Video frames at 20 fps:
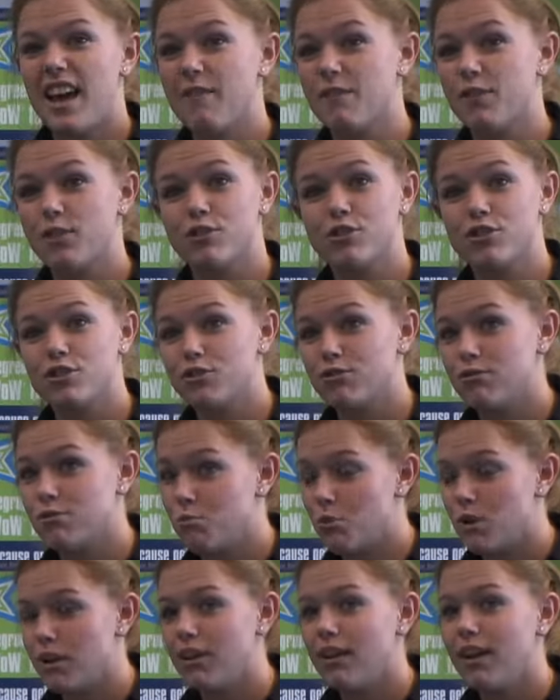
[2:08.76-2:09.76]
Every other
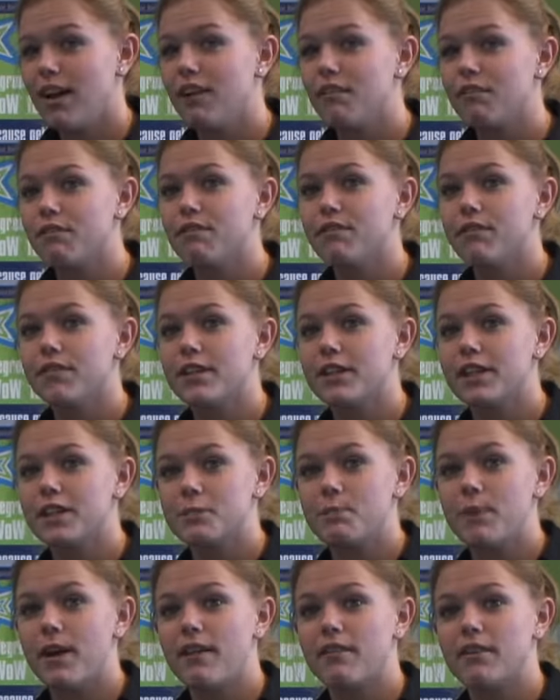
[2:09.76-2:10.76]
student will have
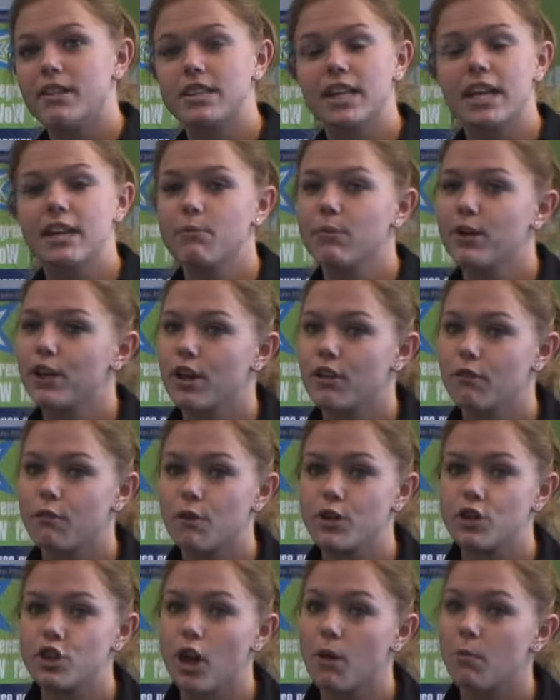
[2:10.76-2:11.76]
experience. Even when I go
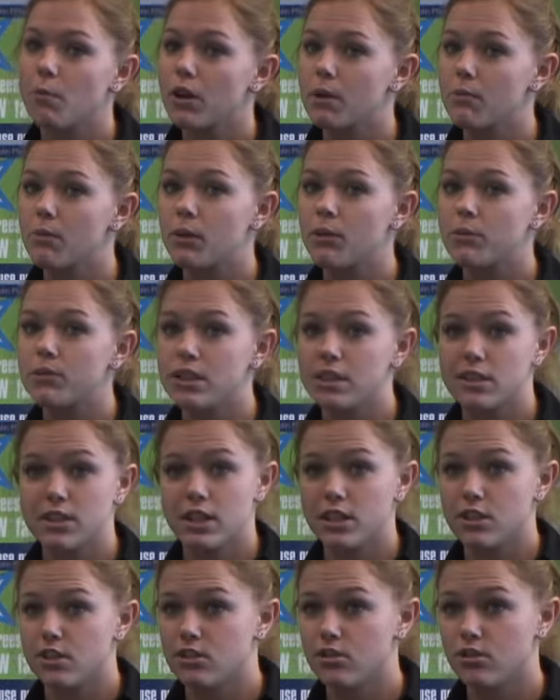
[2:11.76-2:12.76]
for a job when I'm older,
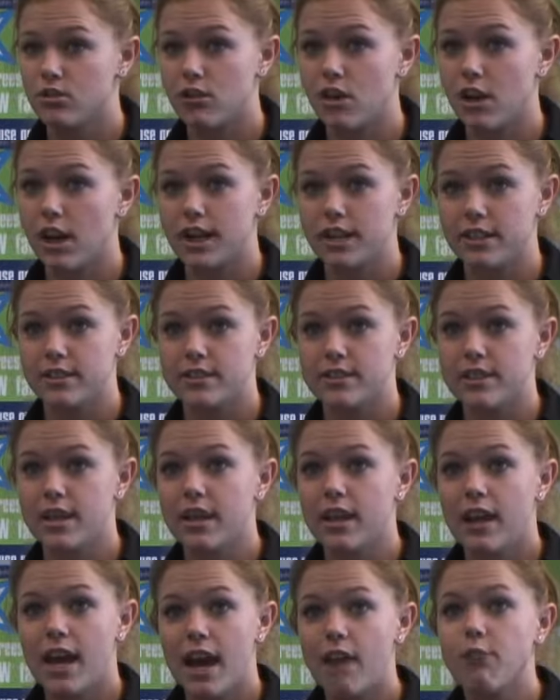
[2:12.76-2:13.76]
teaching or not, it's,
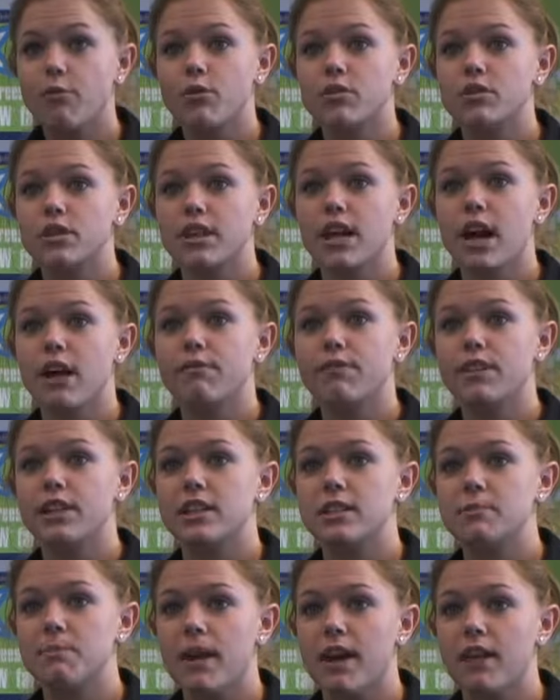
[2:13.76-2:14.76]
everyone's going to have the
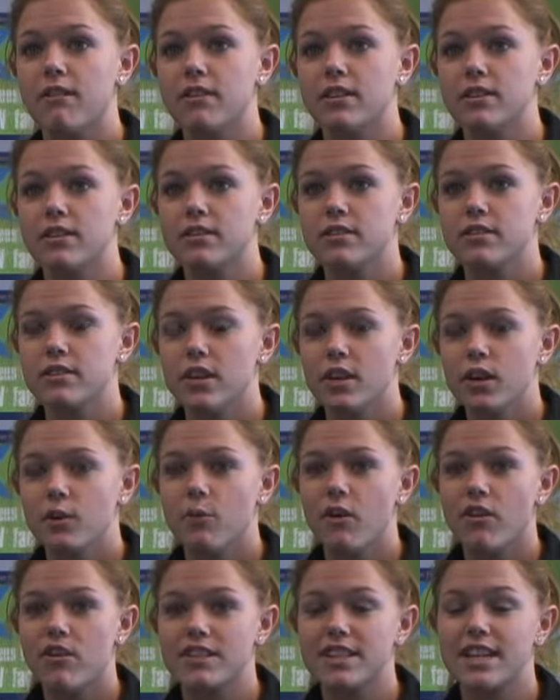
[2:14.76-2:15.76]
experience.
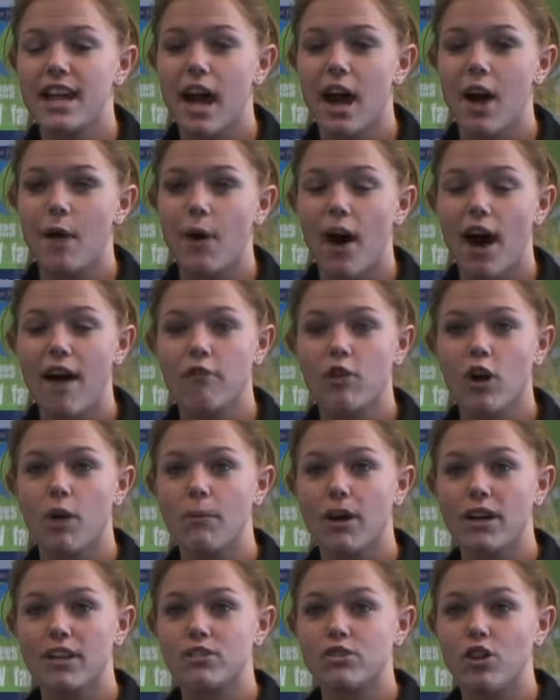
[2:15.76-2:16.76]
Whereas now, I've got
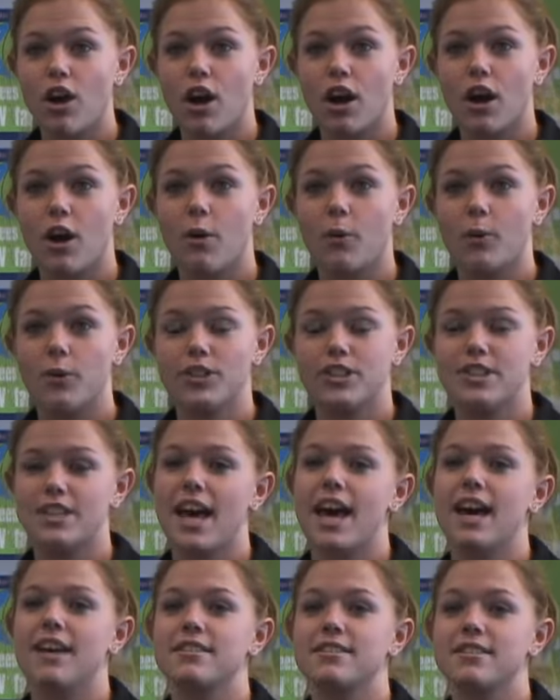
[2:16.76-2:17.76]
my star, which
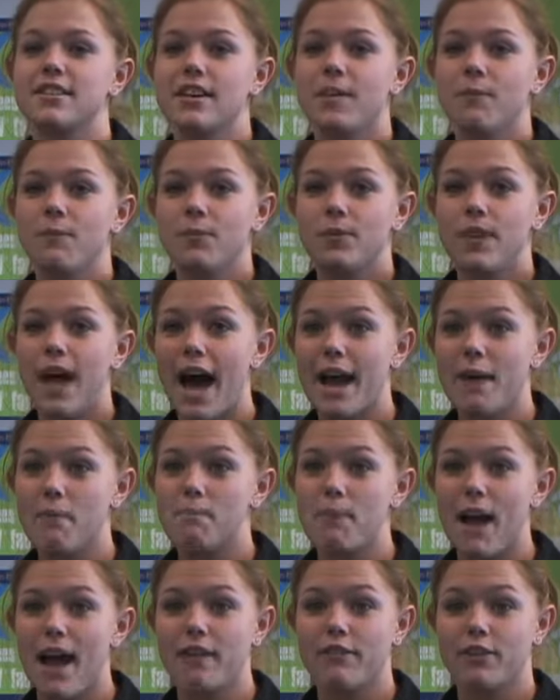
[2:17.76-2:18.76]
says that I'm
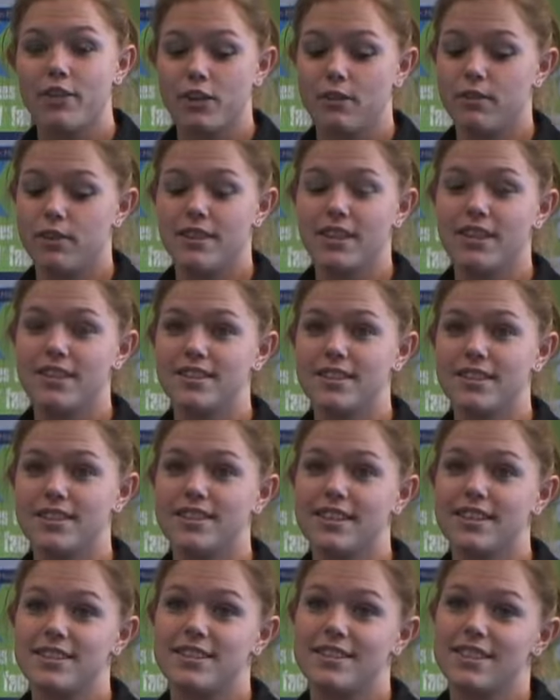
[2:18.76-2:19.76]
better at you than this, this,
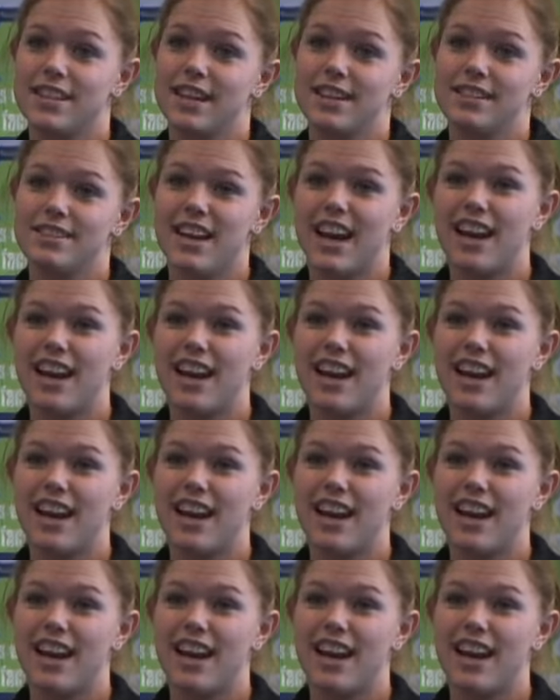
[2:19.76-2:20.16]
this, and this.